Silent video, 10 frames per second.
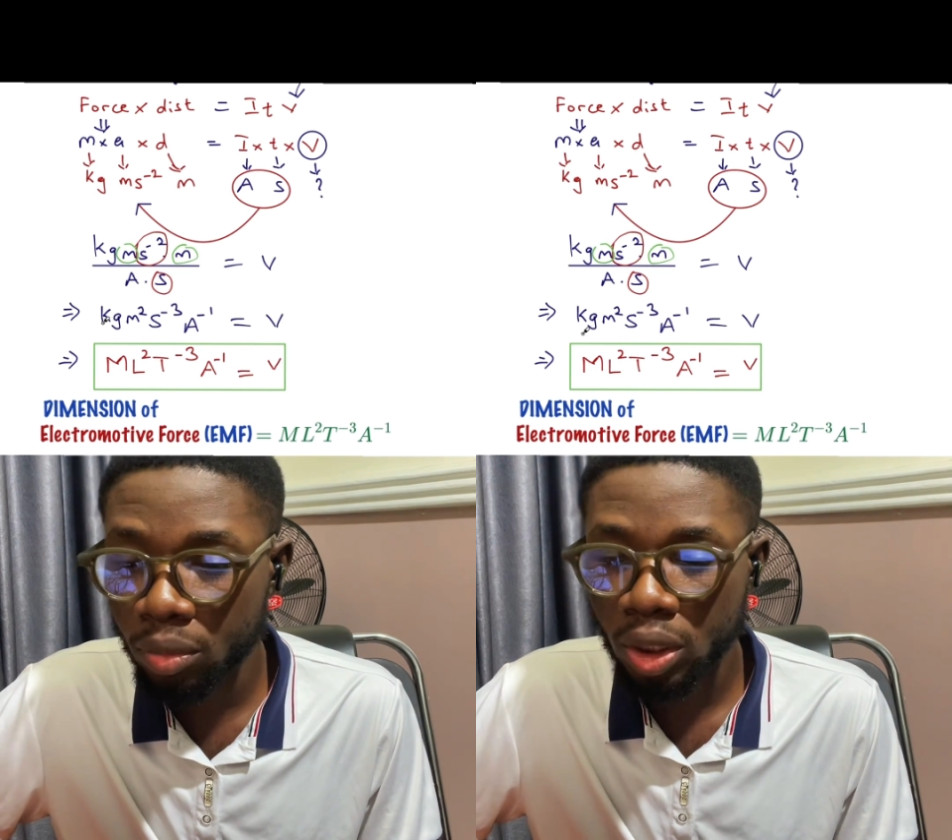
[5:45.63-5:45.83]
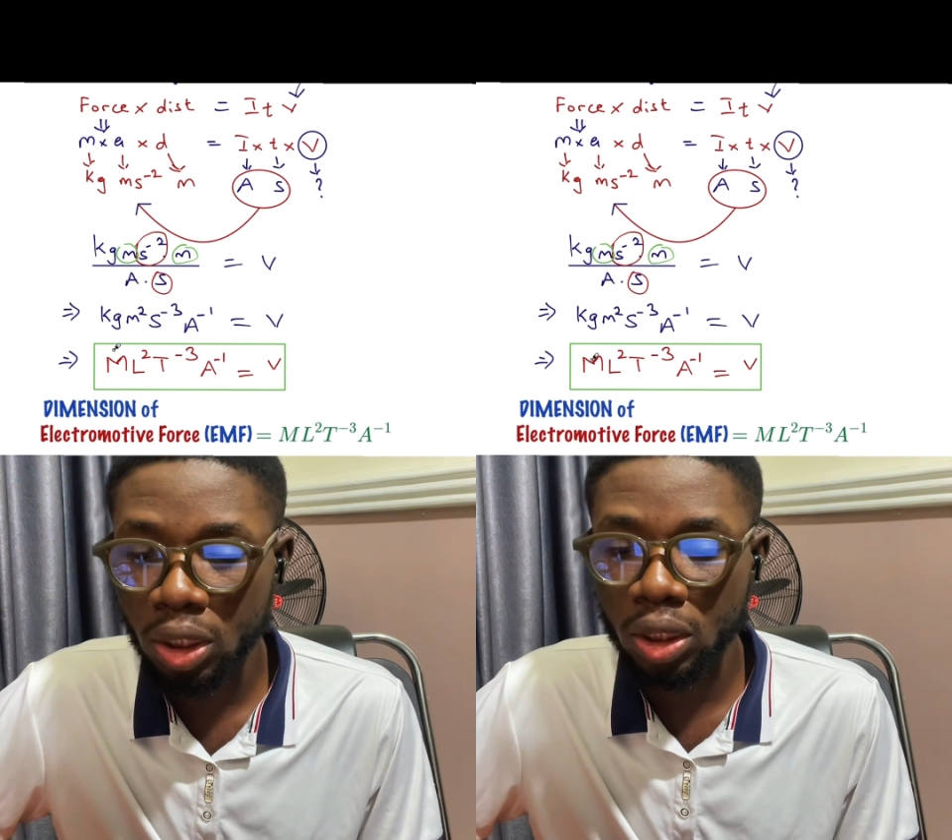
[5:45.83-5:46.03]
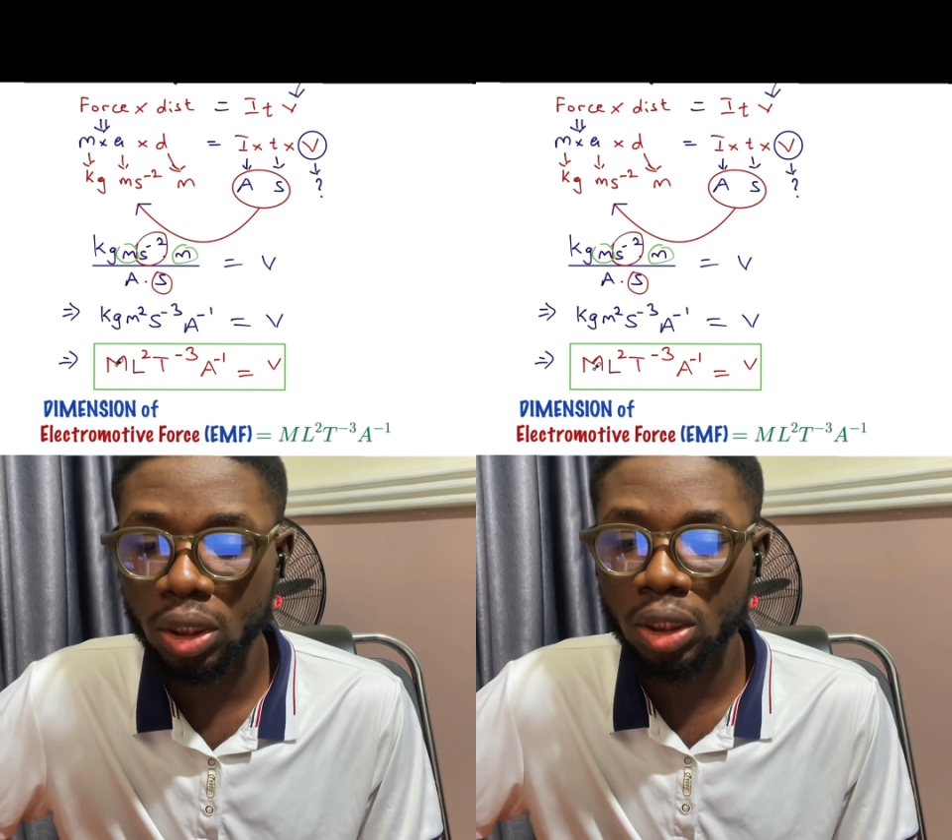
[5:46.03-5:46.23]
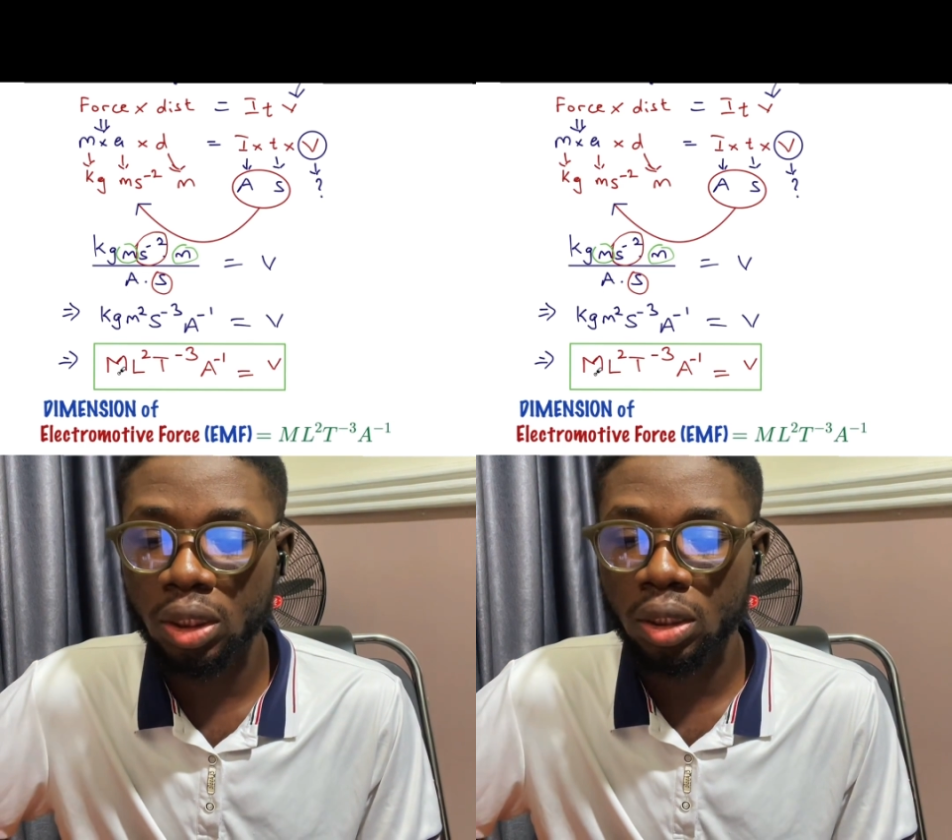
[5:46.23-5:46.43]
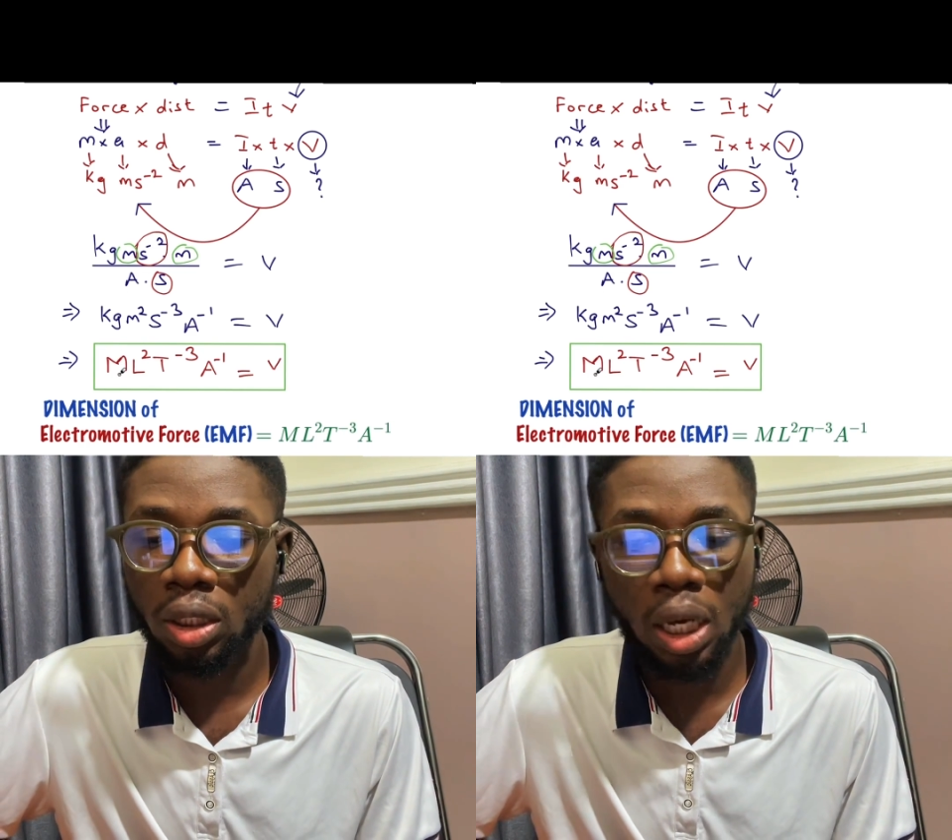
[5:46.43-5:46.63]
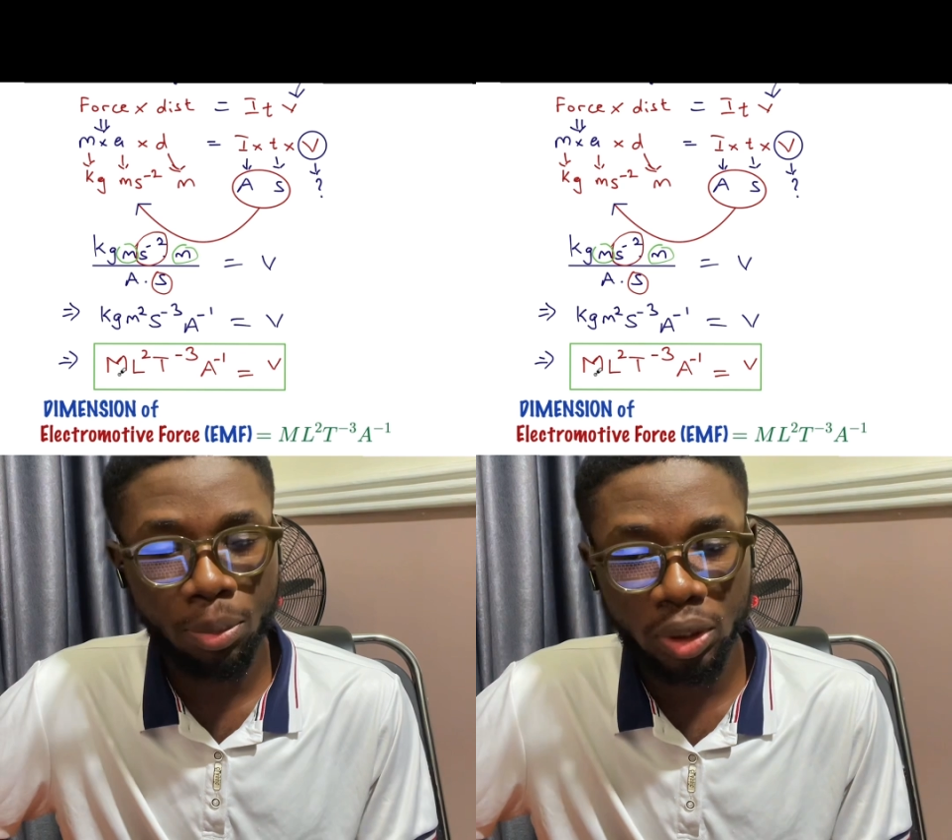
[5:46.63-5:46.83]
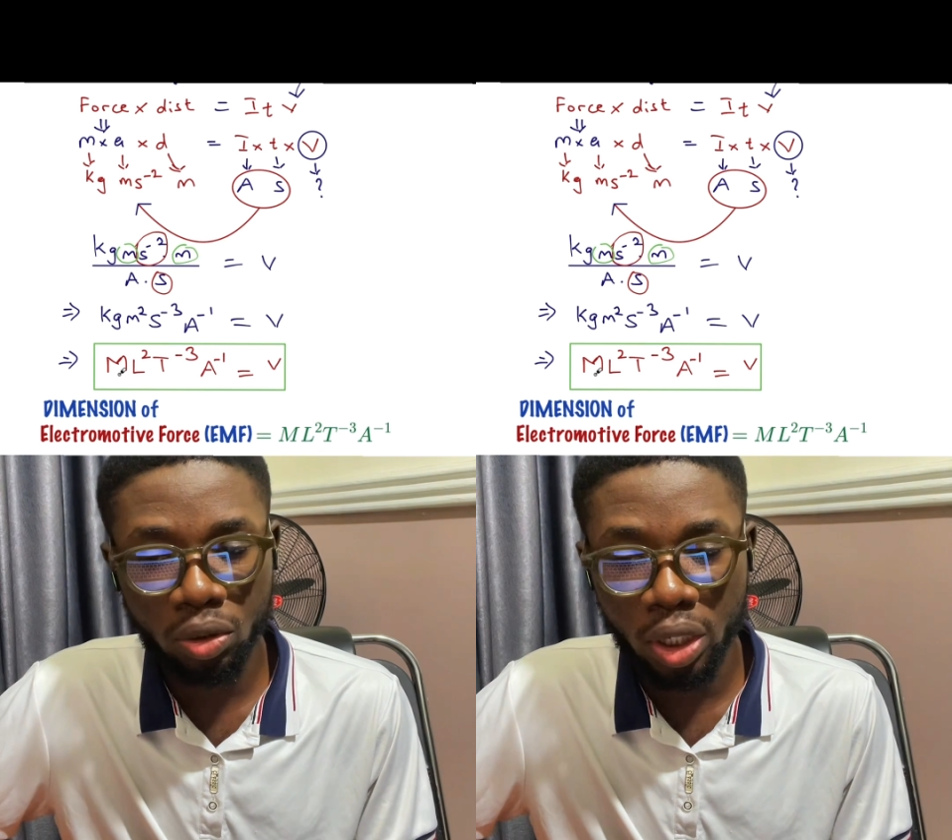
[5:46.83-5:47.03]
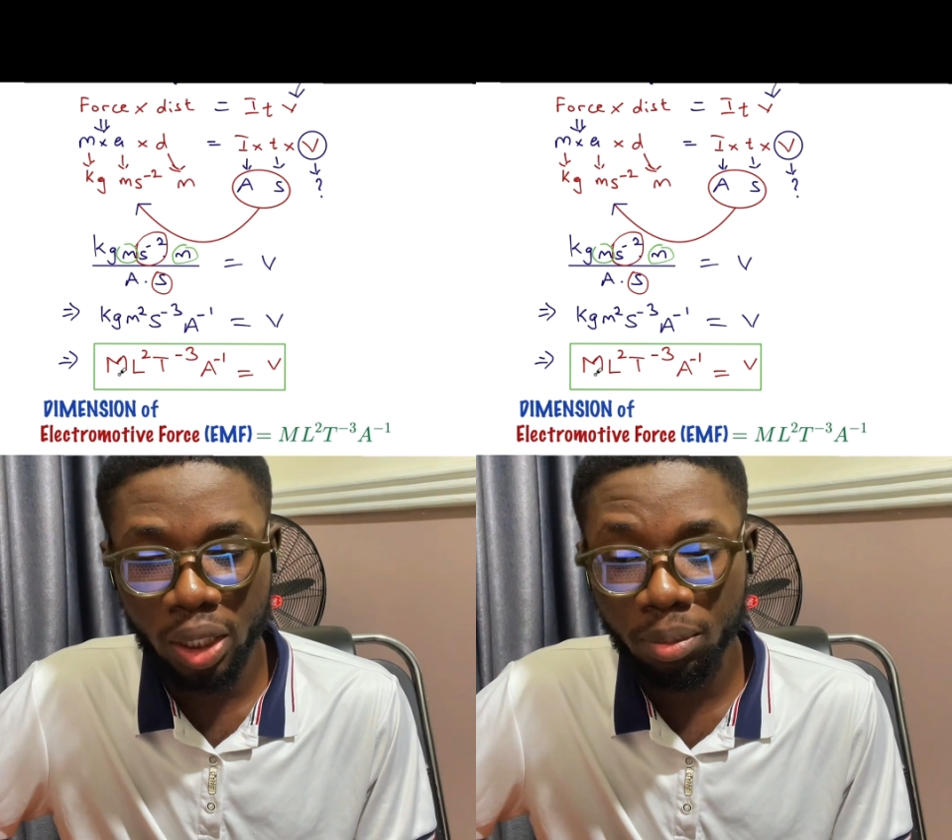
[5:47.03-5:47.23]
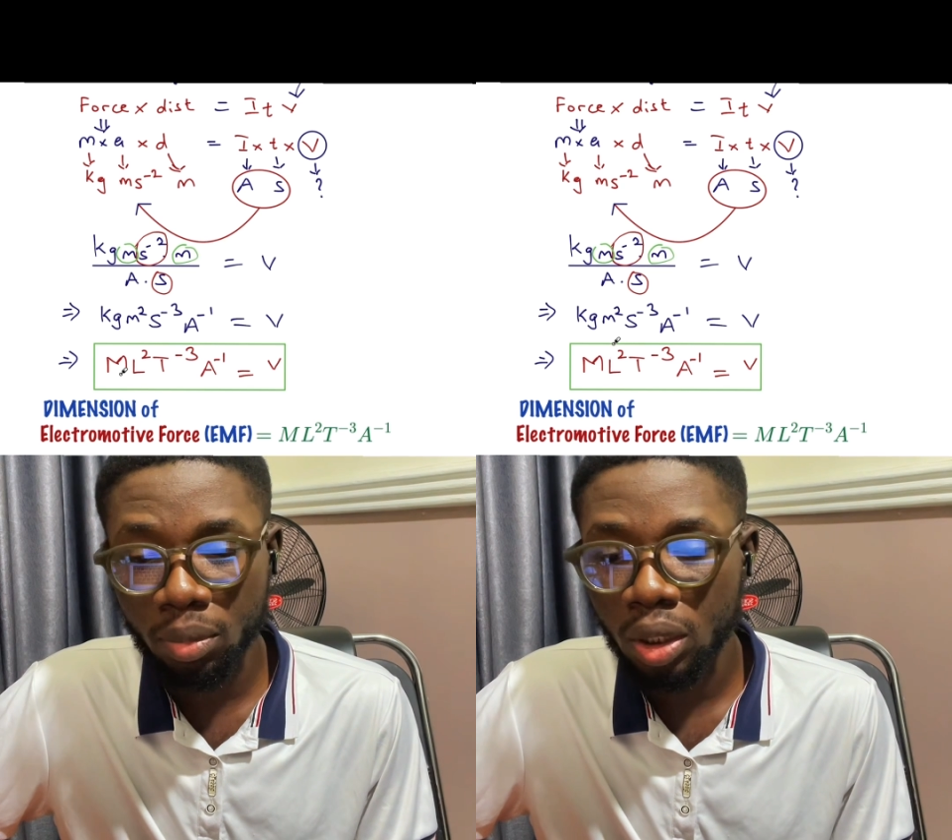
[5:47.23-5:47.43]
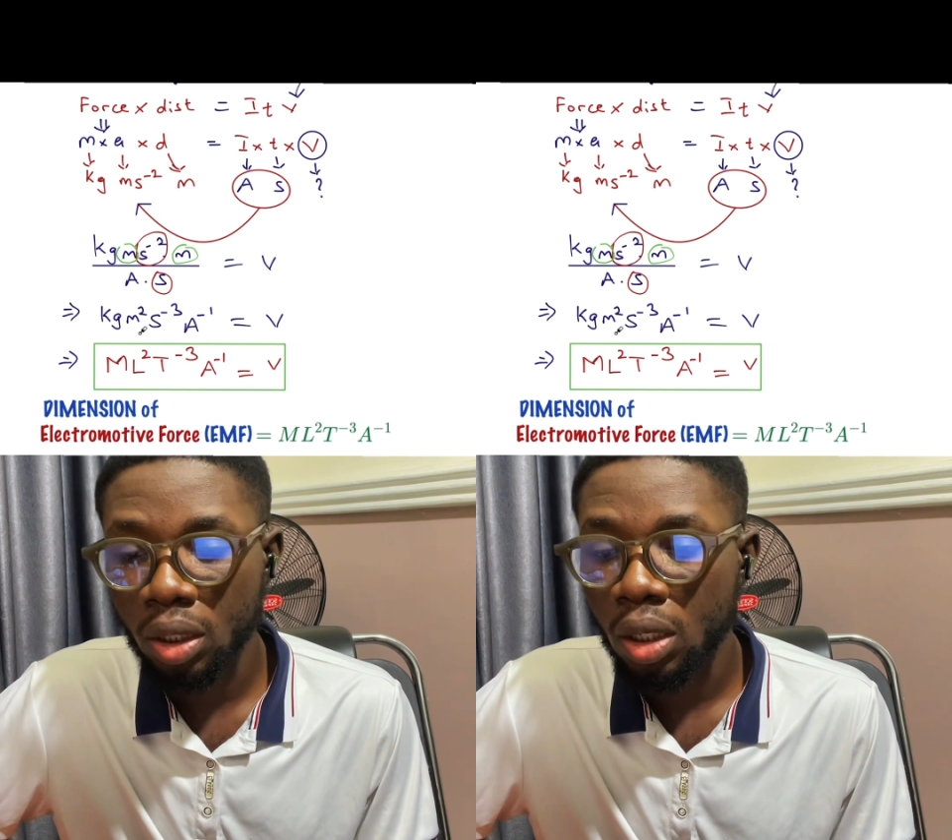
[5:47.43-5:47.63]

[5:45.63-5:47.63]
is capital M,